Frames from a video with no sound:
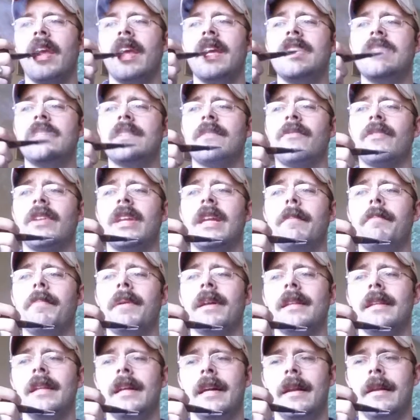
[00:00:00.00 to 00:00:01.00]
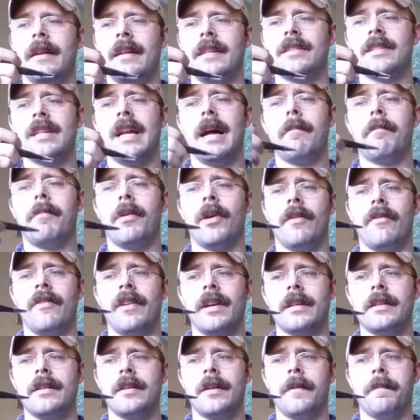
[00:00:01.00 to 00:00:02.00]
Ease of keeping lit. It's not
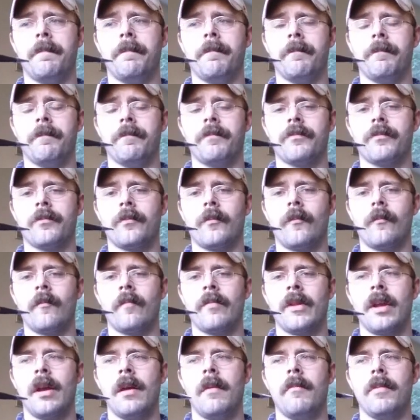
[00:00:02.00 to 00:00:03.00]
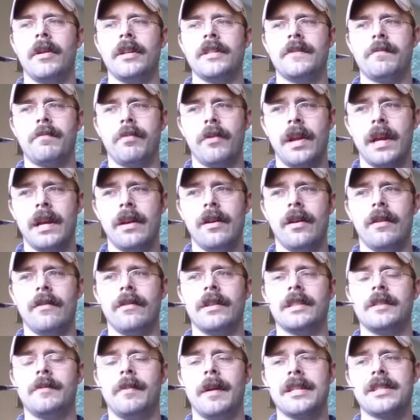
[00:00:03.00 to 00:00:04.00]
perfect, but it's pretty
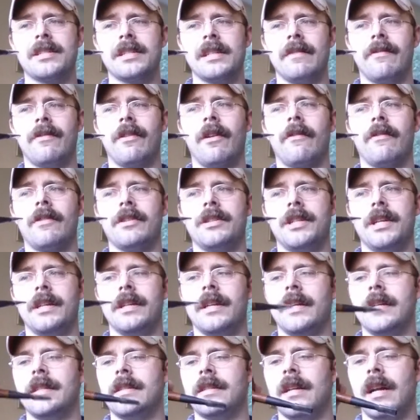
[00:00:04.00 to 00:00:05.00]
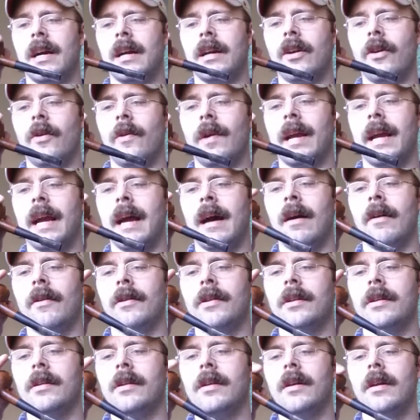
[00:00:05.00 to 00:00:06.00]
good, especially for Virginia. It's not going
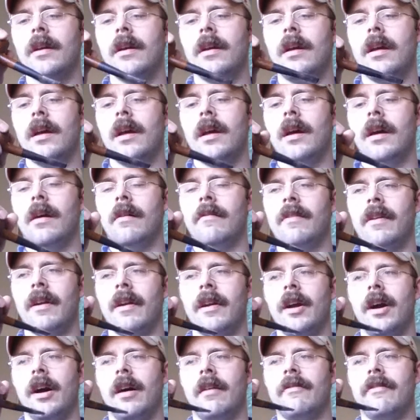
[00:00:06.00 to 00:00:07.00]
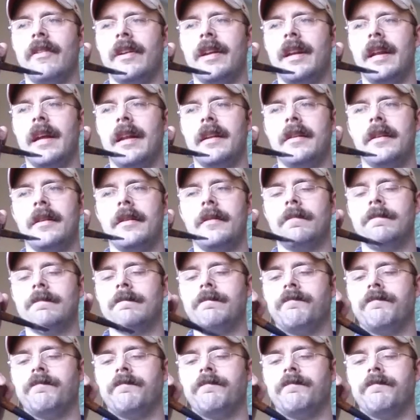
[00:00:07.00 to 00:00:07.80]
out very often, and